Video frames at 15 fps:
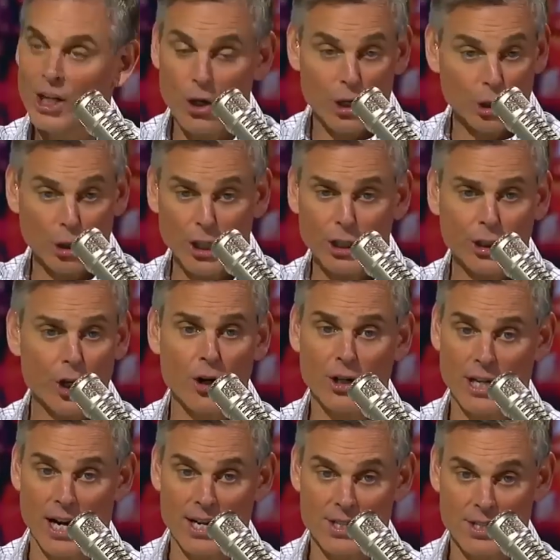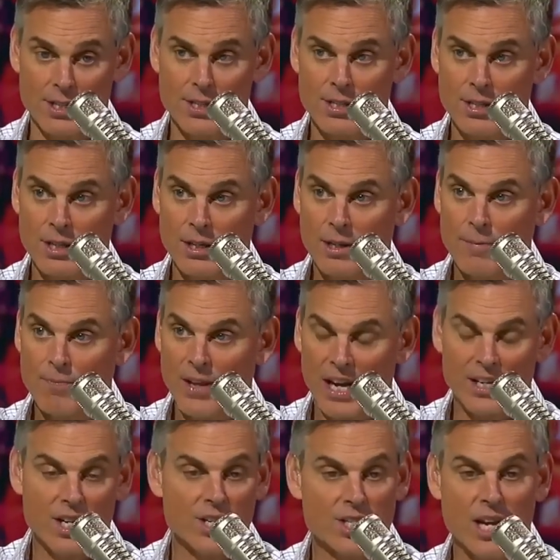You know, you look at Kirk Cousins
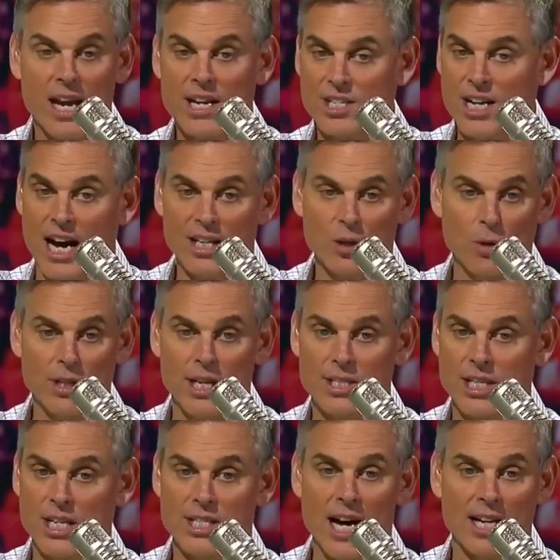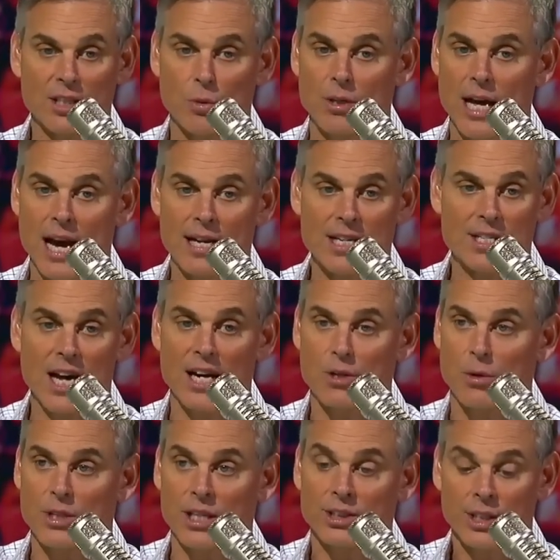and you say he's not doing this, he's not doing that, he's not
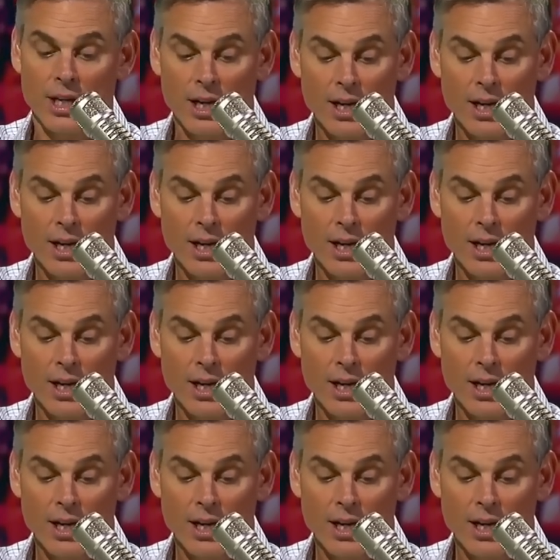doing this.